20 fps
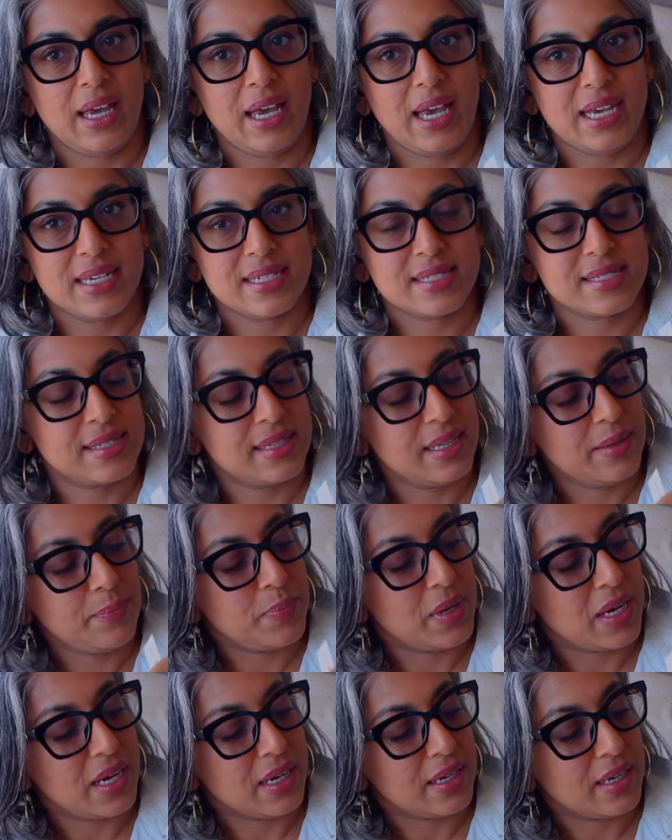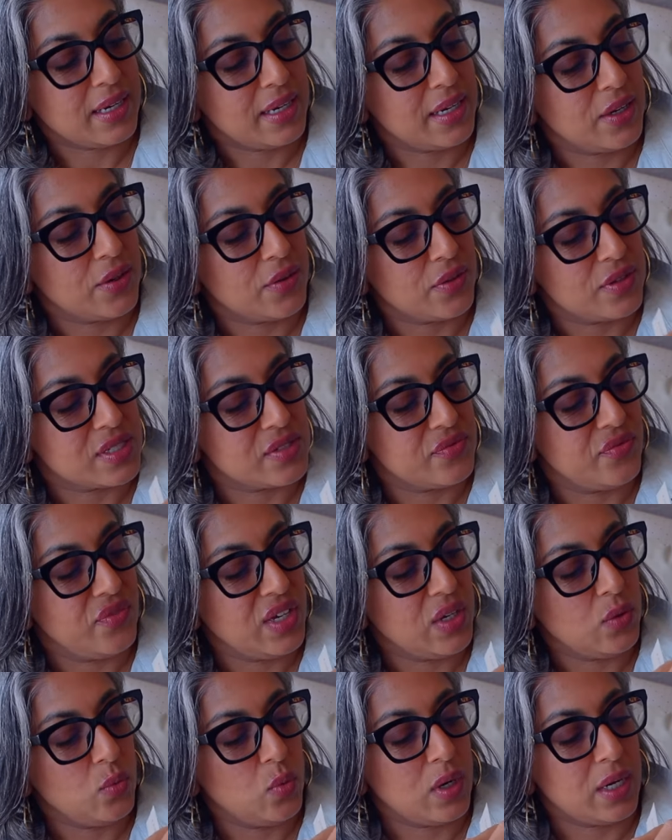a slip pocket here, this
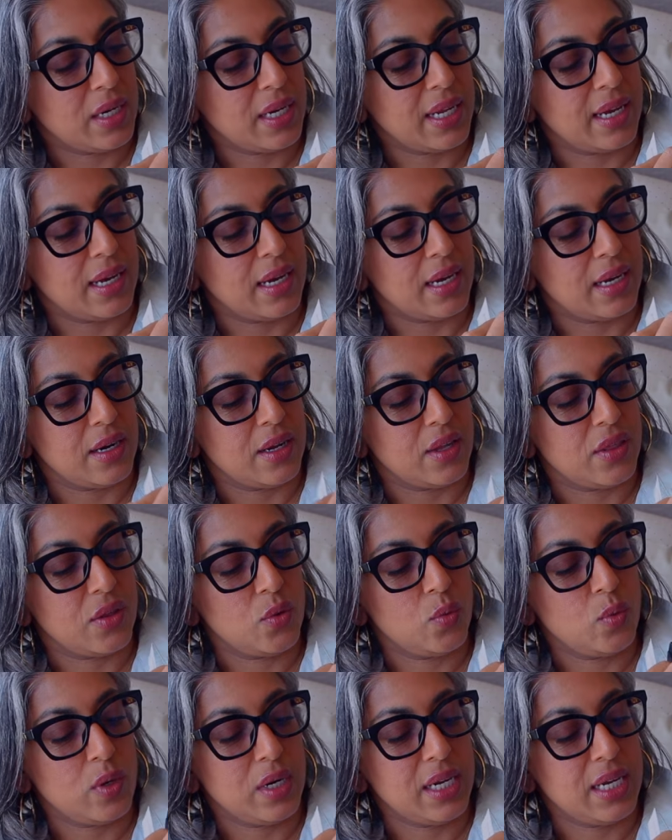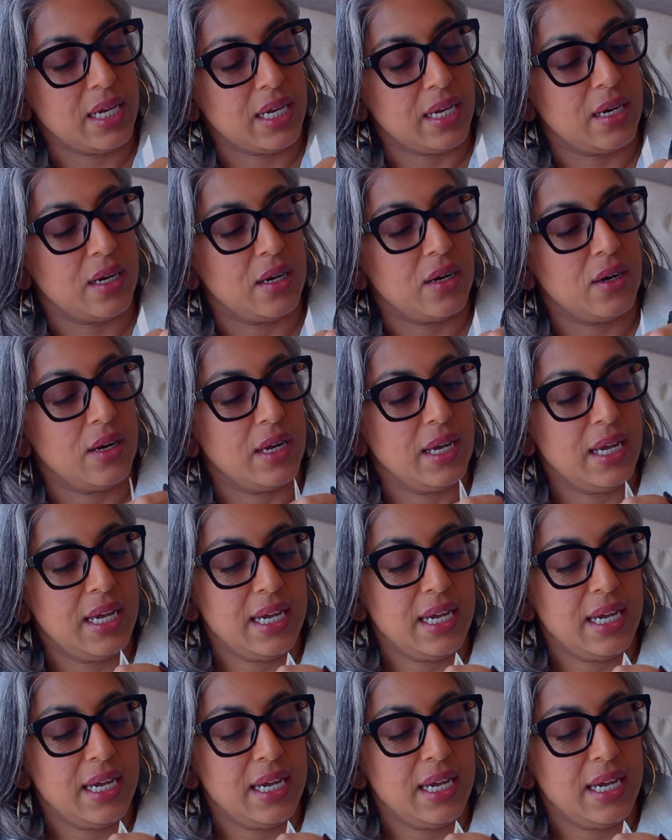V1, another one here.